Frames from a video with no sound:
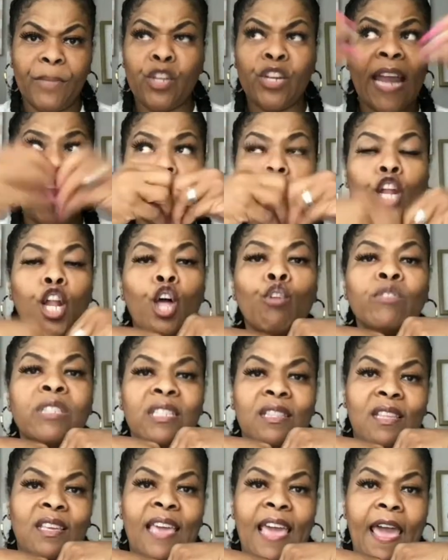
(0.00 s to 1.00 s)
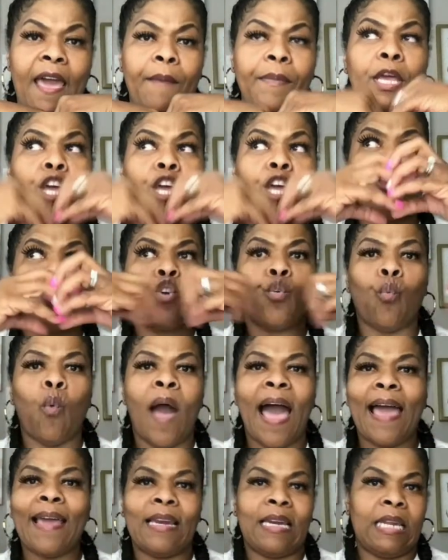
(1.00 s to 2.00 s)
You're not closing the gap.
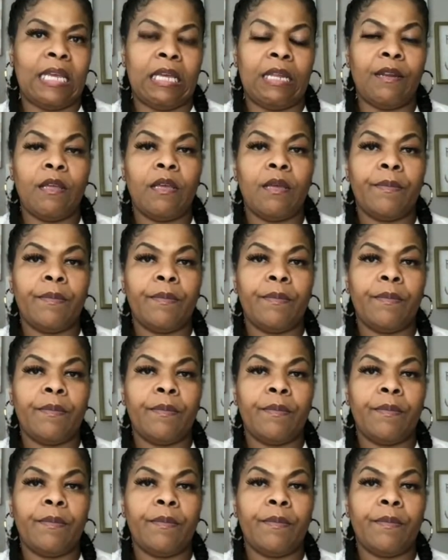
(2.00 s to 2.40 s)
You're widening it.